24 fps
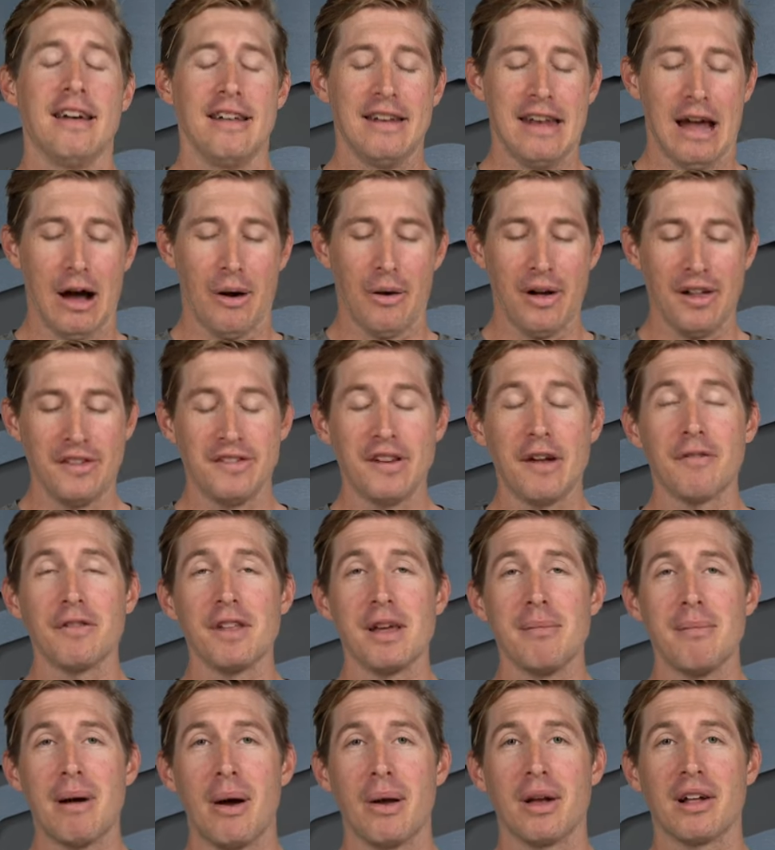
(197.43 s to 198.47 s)
Now, it's definitely
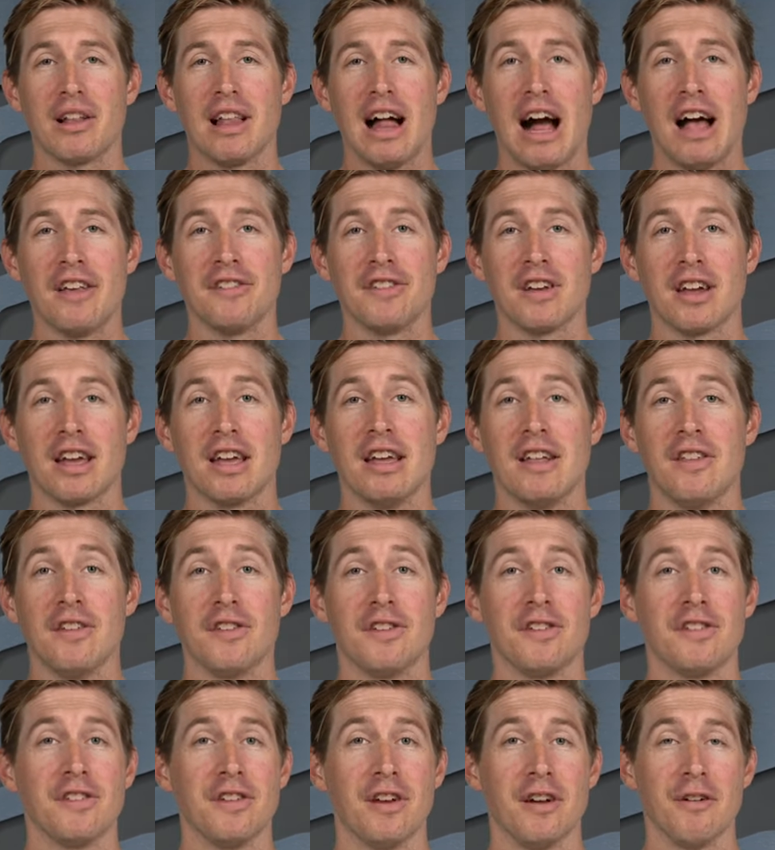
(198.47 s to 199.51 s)
a Maui classic. This
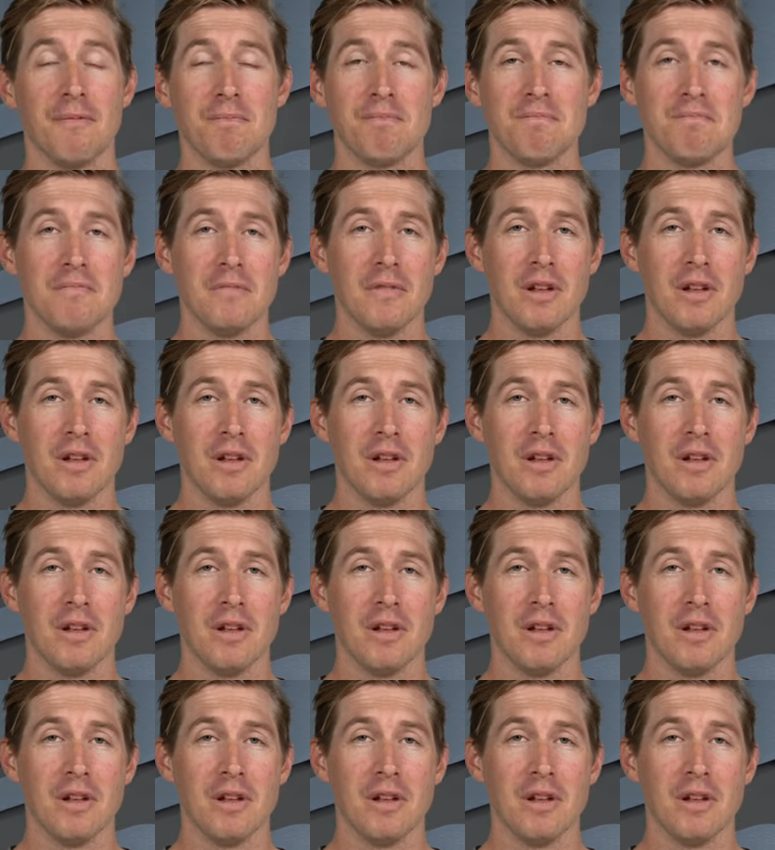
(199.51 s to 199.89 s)
is a